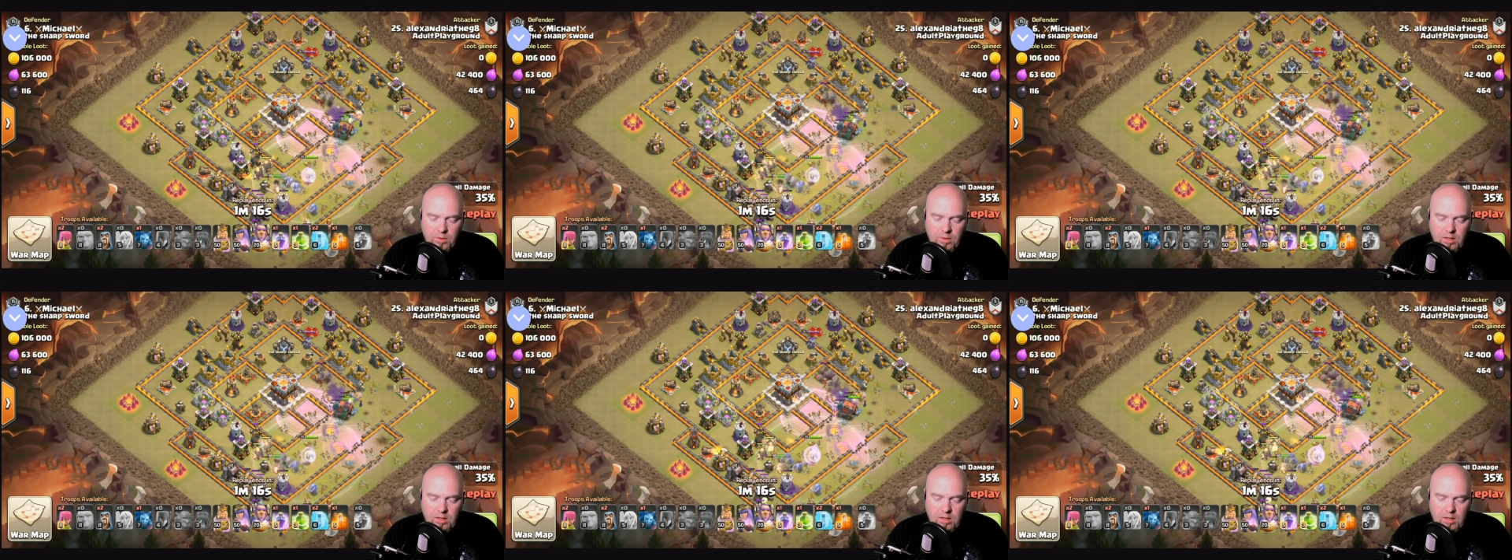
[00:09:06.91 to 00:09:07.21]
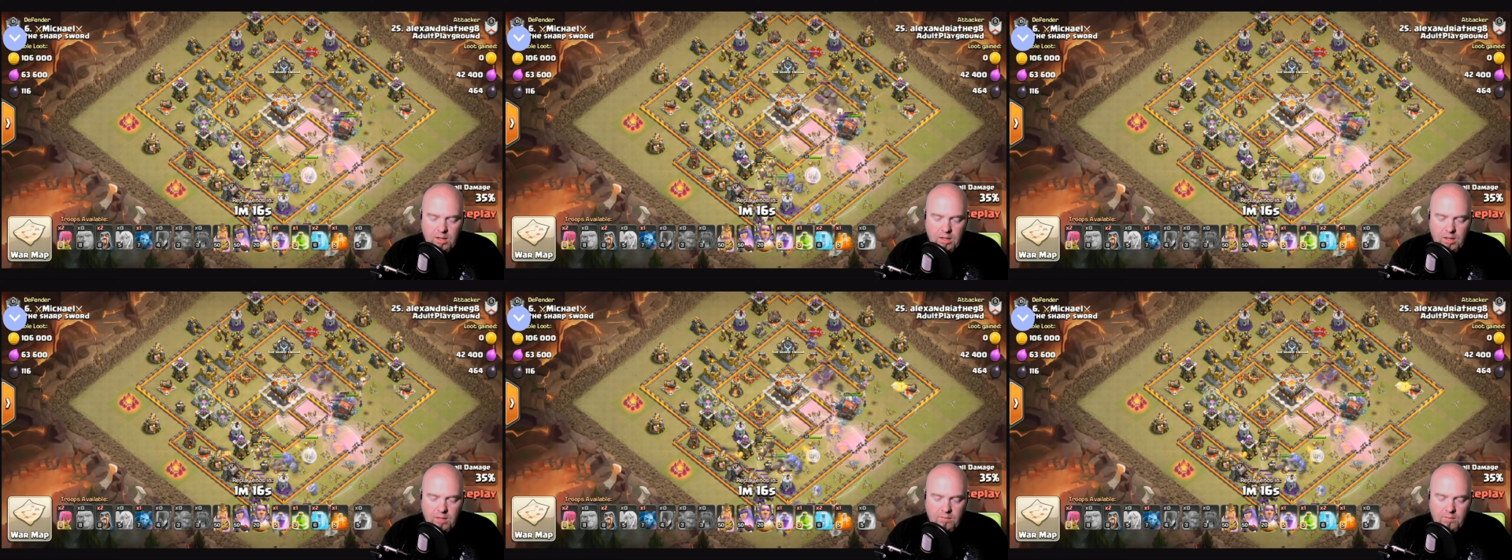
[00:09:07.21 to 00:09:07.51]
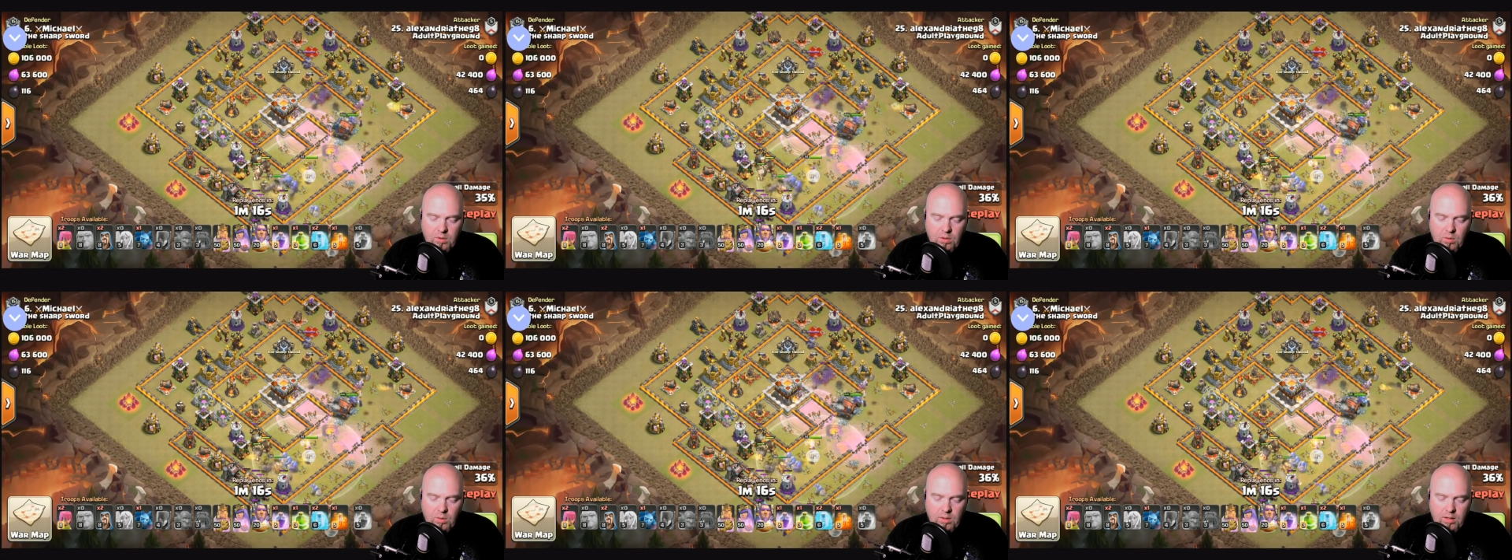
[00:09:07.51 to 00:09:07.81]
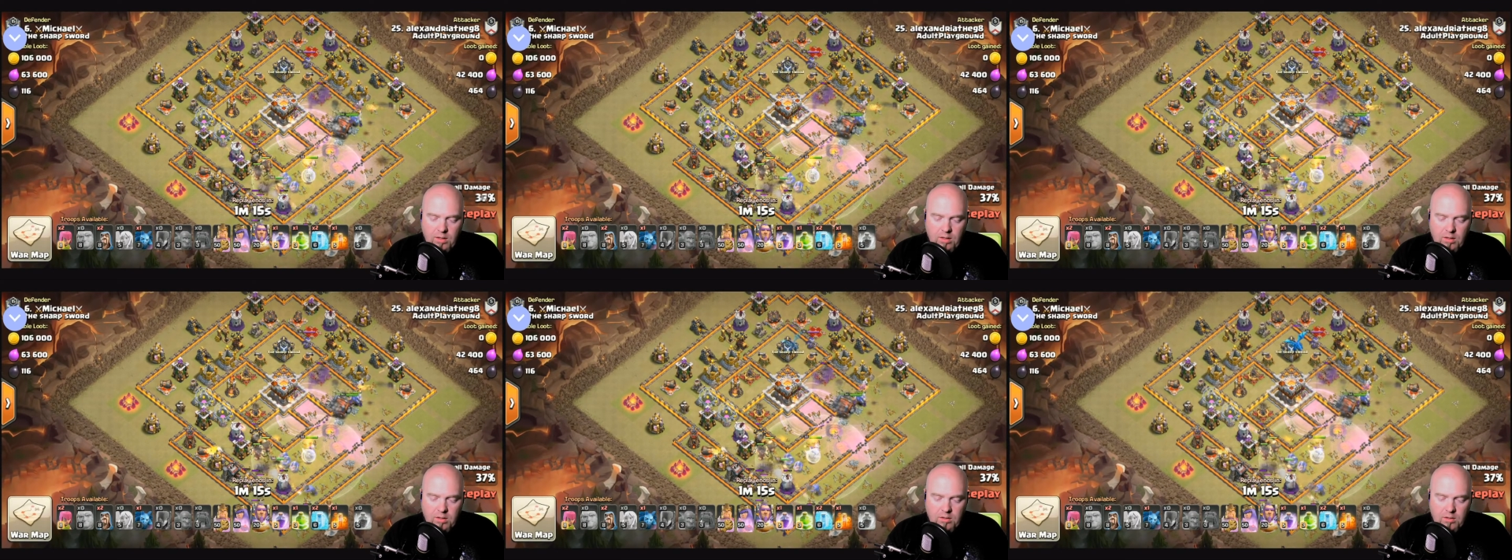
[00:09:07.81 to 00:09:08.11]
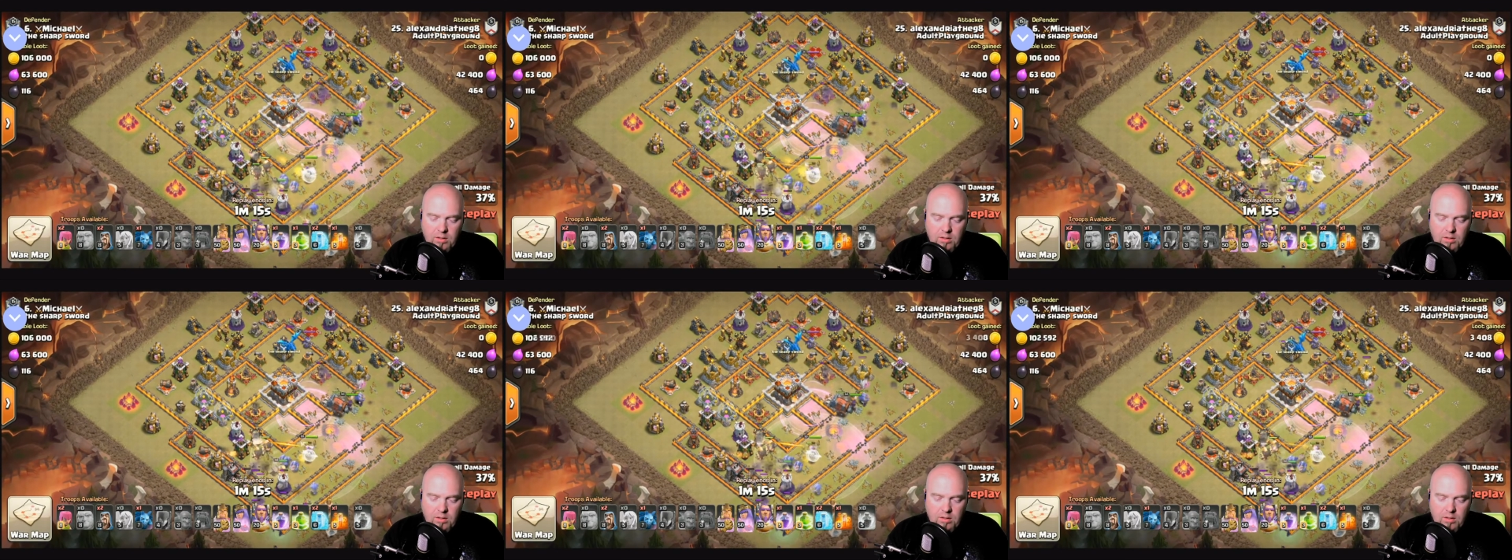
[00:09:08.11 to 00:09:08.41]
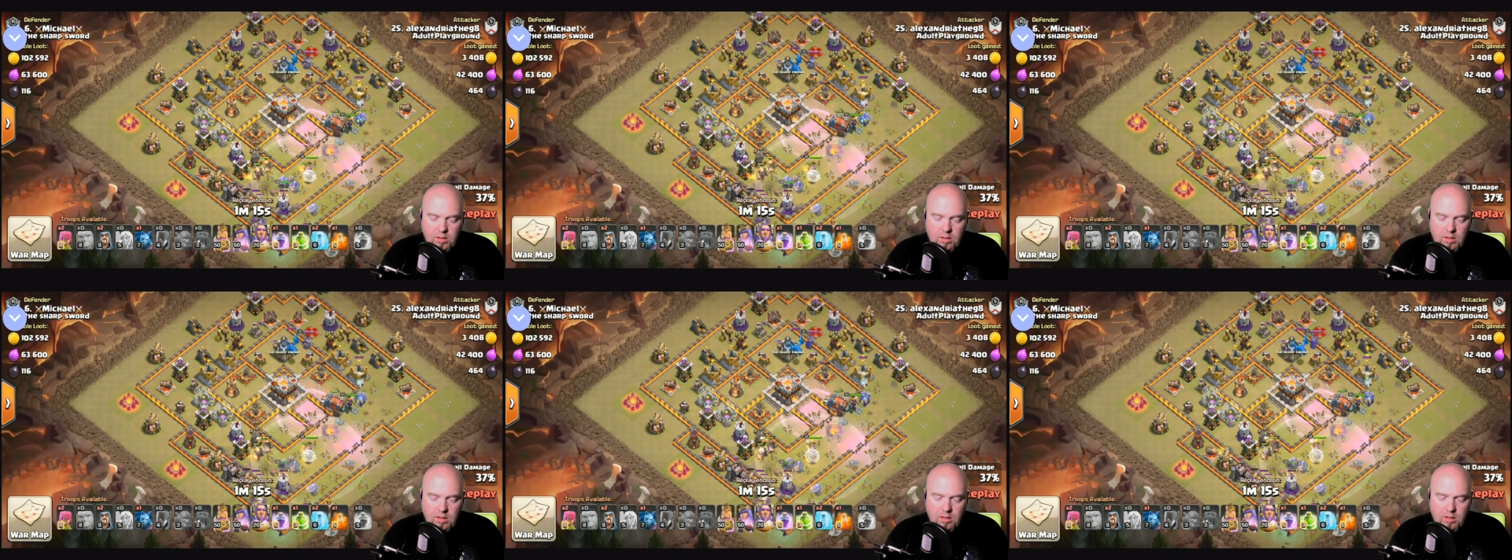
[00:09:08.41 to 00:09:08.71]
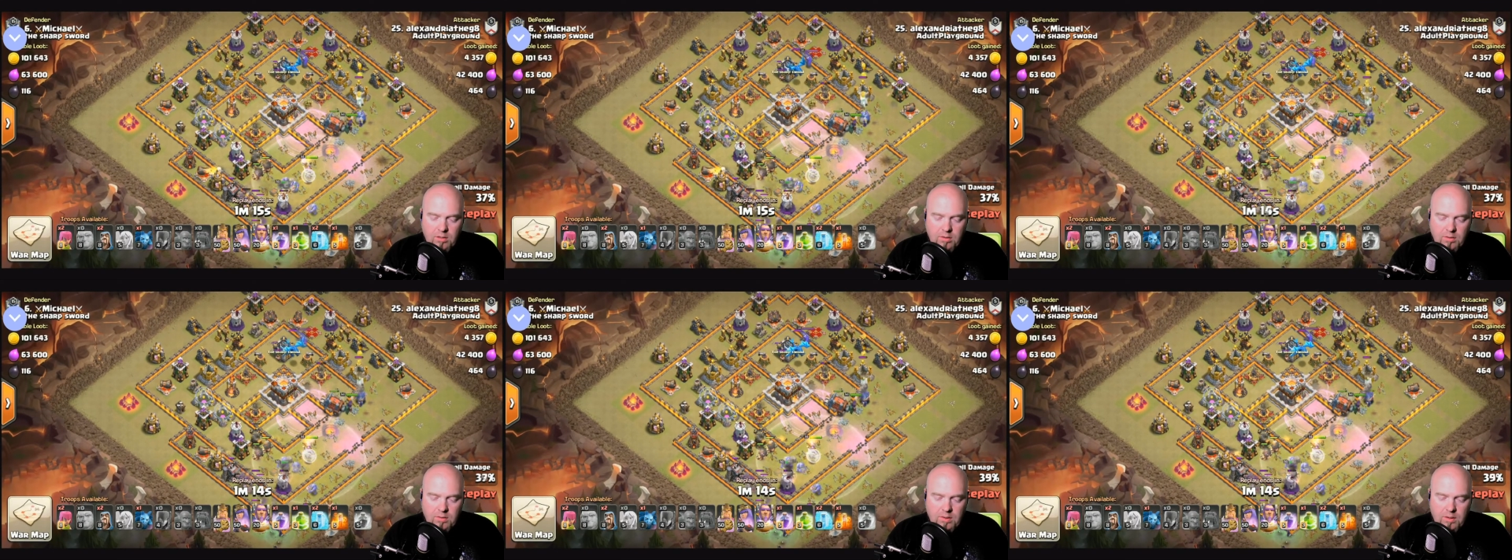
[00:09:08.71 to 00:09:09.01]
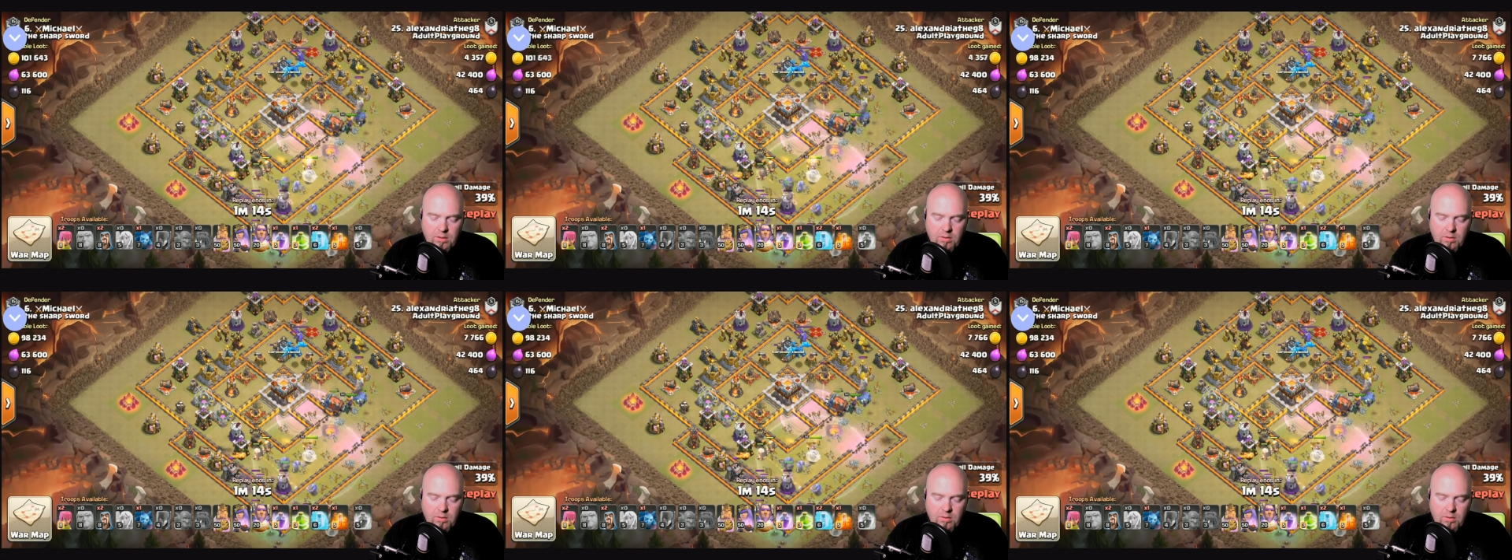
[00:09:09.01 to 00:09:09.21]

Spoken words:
Haven't quite got the, there you go.